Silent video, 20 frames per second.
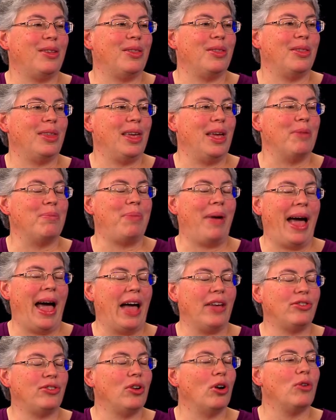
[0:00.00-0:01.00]
it
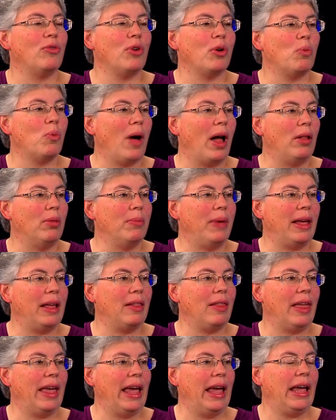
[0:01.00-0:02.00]
passed
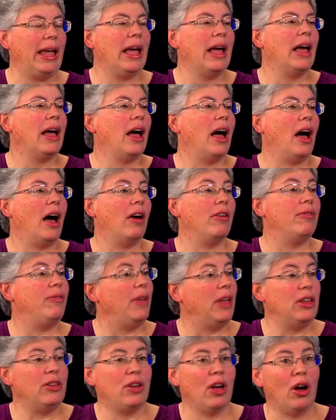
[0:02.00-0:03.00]
overwhelmingly. A
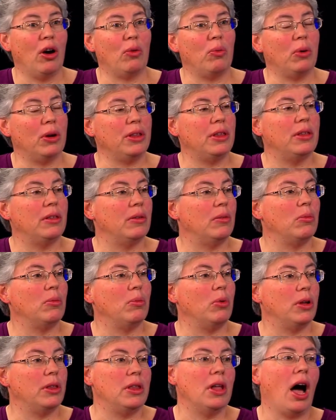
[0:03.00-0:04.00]
veto would
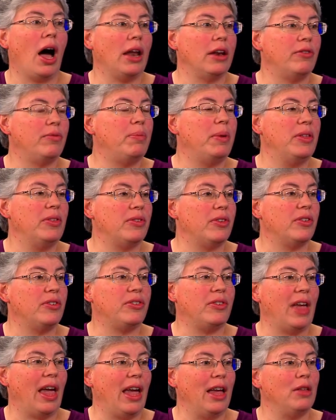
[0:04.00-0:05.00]
would not have been
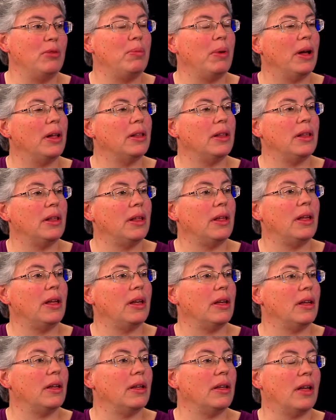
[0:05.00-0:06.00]
sustained, but
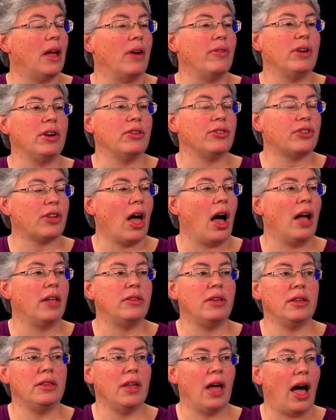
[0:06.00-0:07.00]
Governor Scott
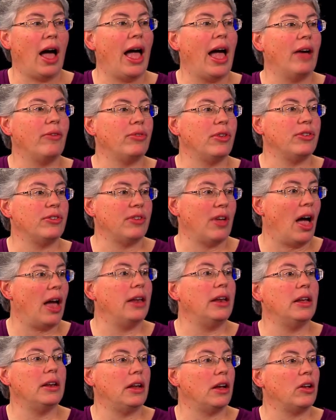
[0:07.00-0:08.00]
did not have to
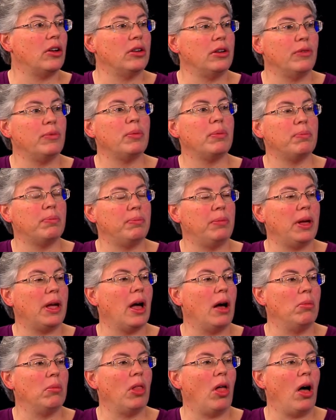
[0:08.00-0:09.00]
sign it. It could have
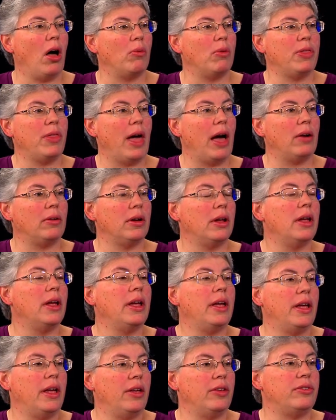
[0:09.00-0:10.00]
become law without
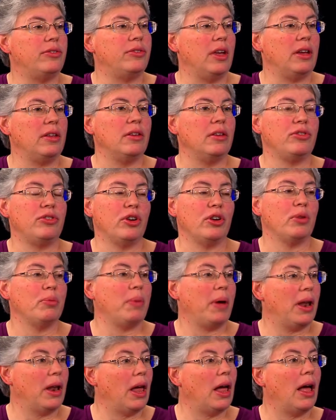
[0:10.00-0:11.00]
his signature, but